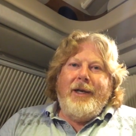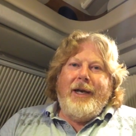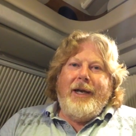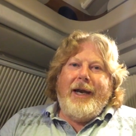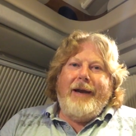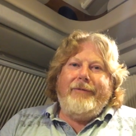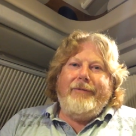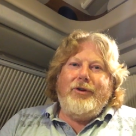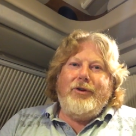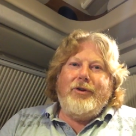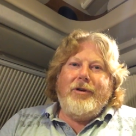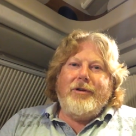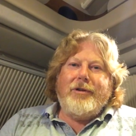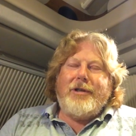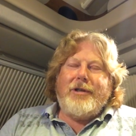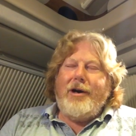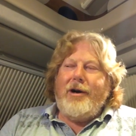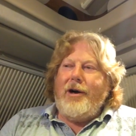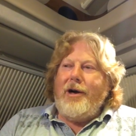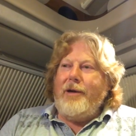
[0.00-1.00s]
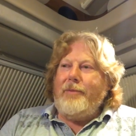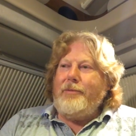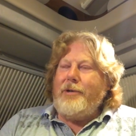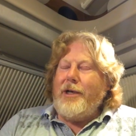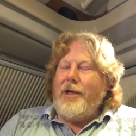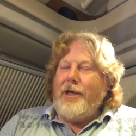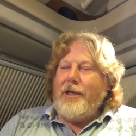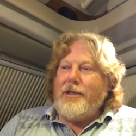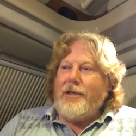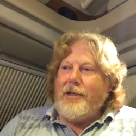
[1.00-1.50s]
Have you got time to
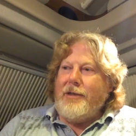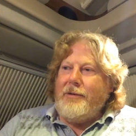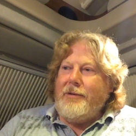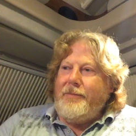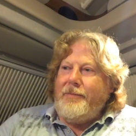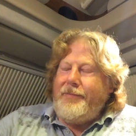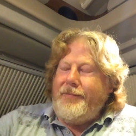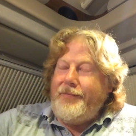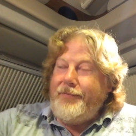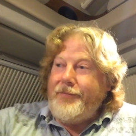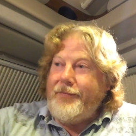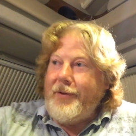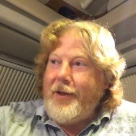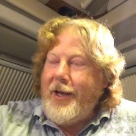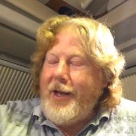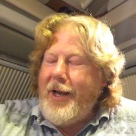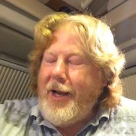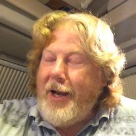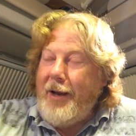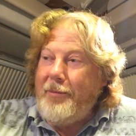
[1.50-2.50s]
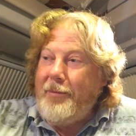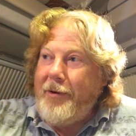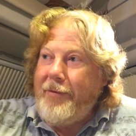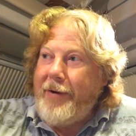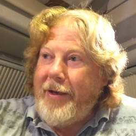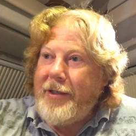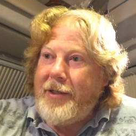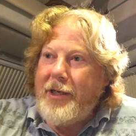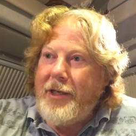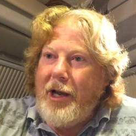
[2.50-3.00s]
listen? I've
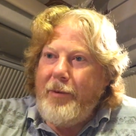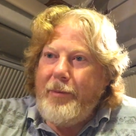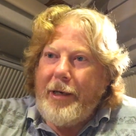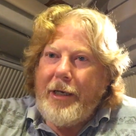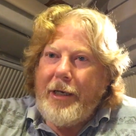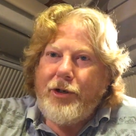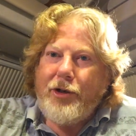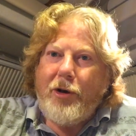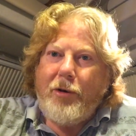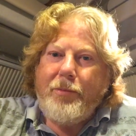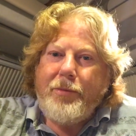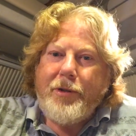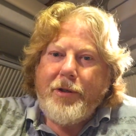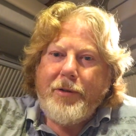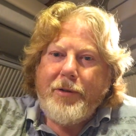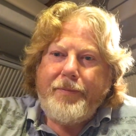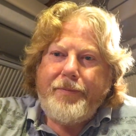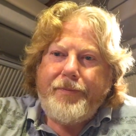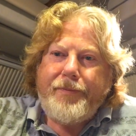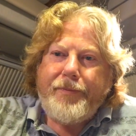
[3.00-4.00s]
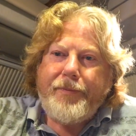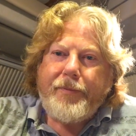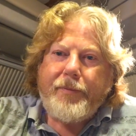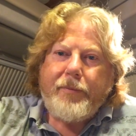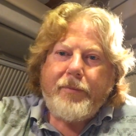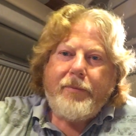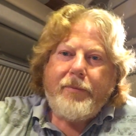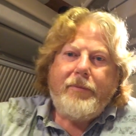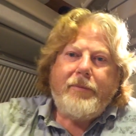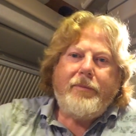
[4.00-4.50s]
had so many jobs.
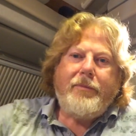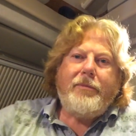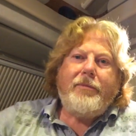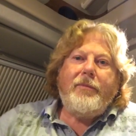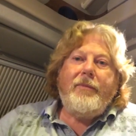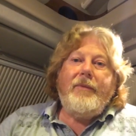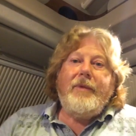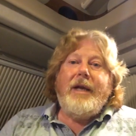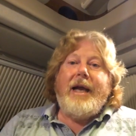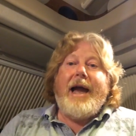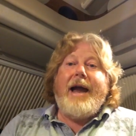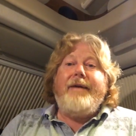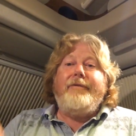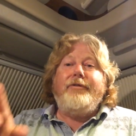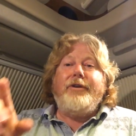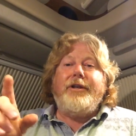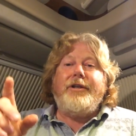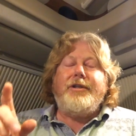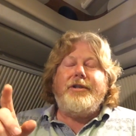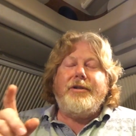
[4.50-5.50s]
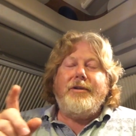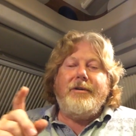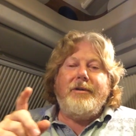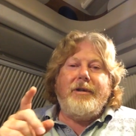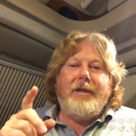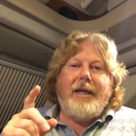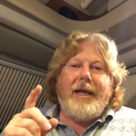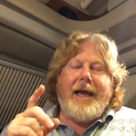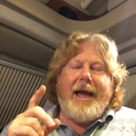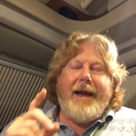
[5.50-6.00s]
Average
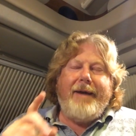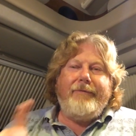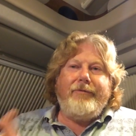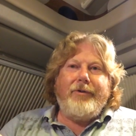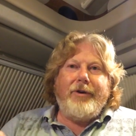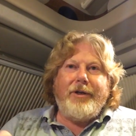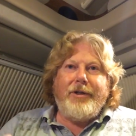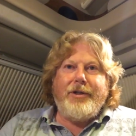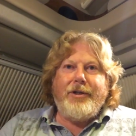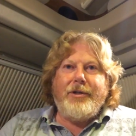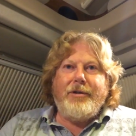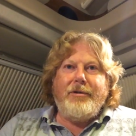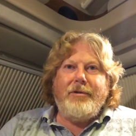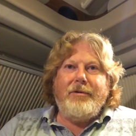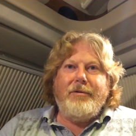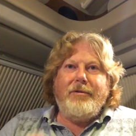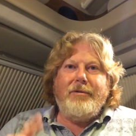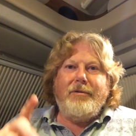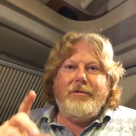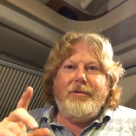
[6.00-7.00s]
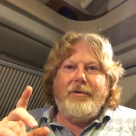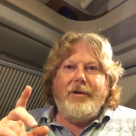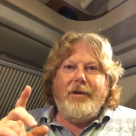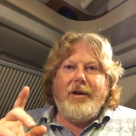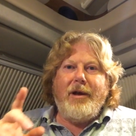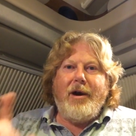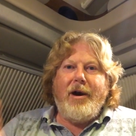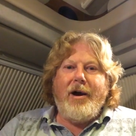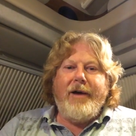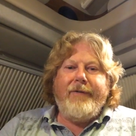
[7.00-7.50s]

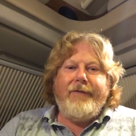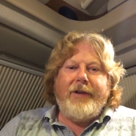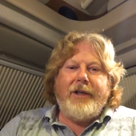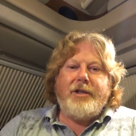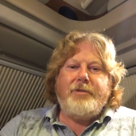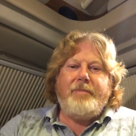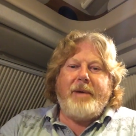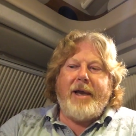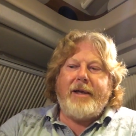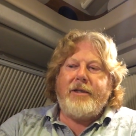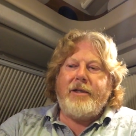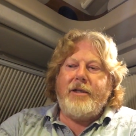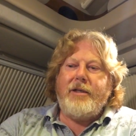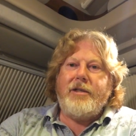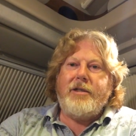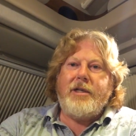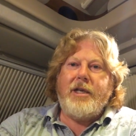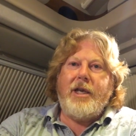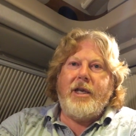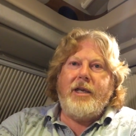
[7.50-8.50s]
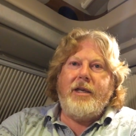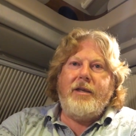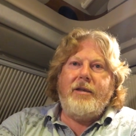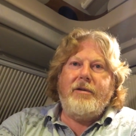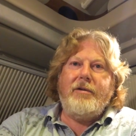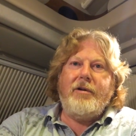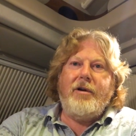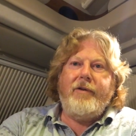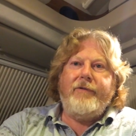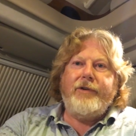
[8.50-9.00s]
life expectancy
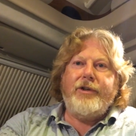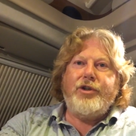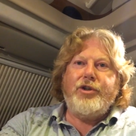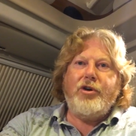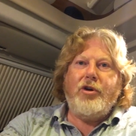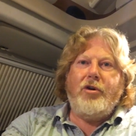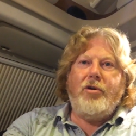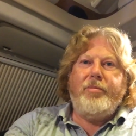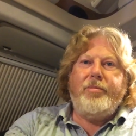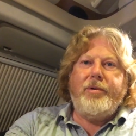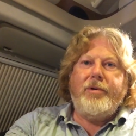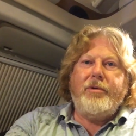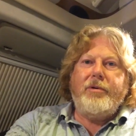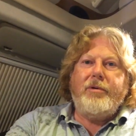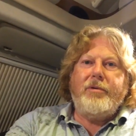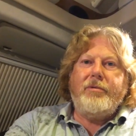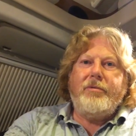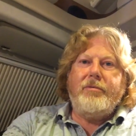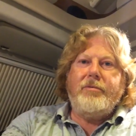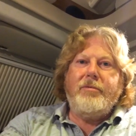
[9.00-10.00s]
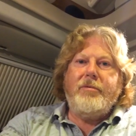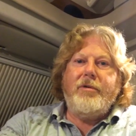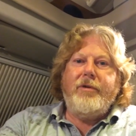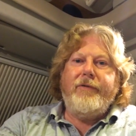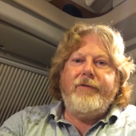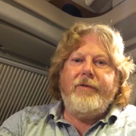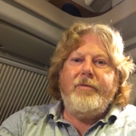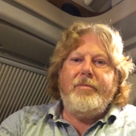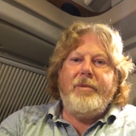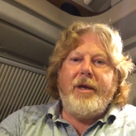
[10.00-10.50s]
of a job
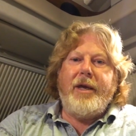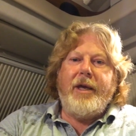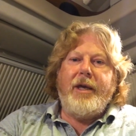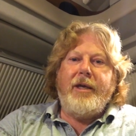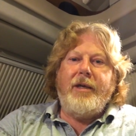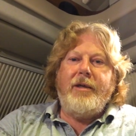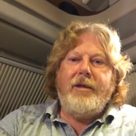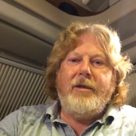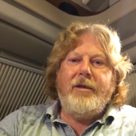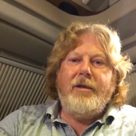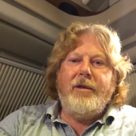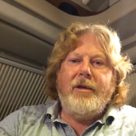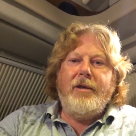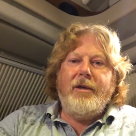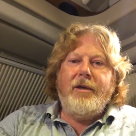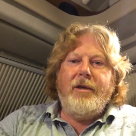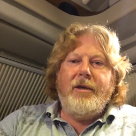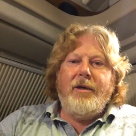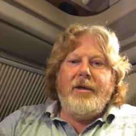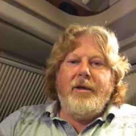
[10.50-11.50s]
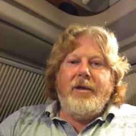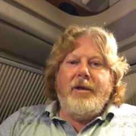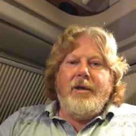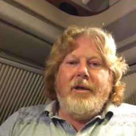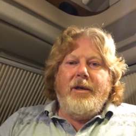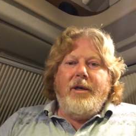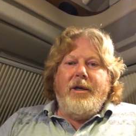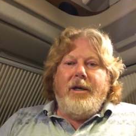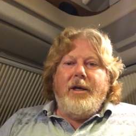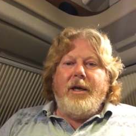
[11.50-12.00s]
for me,
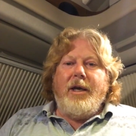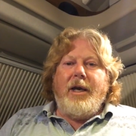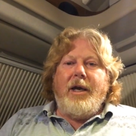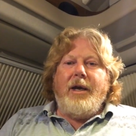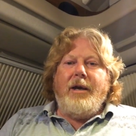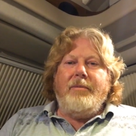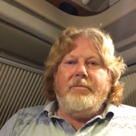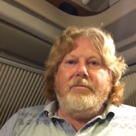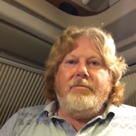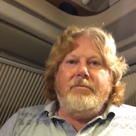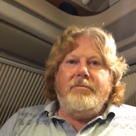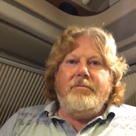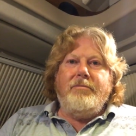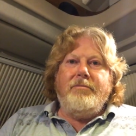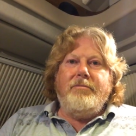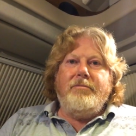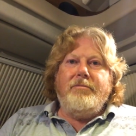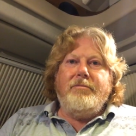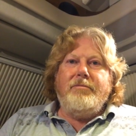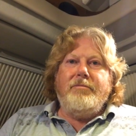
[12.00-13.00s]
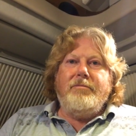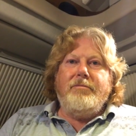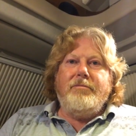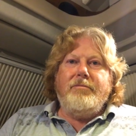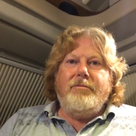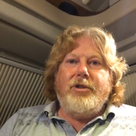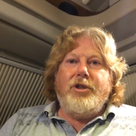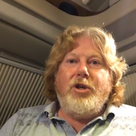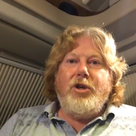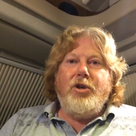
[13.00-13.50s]
2
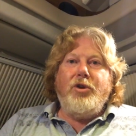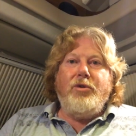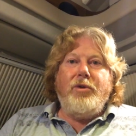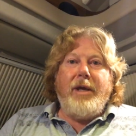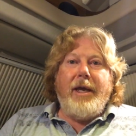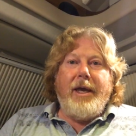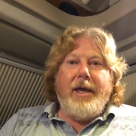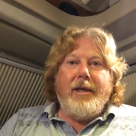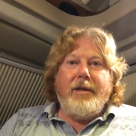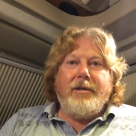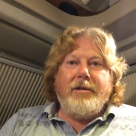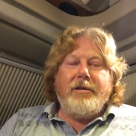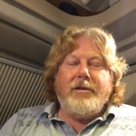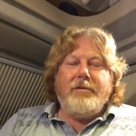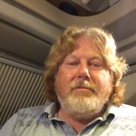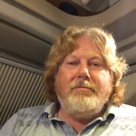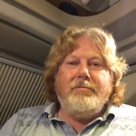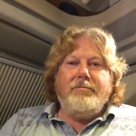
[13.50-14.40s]
years.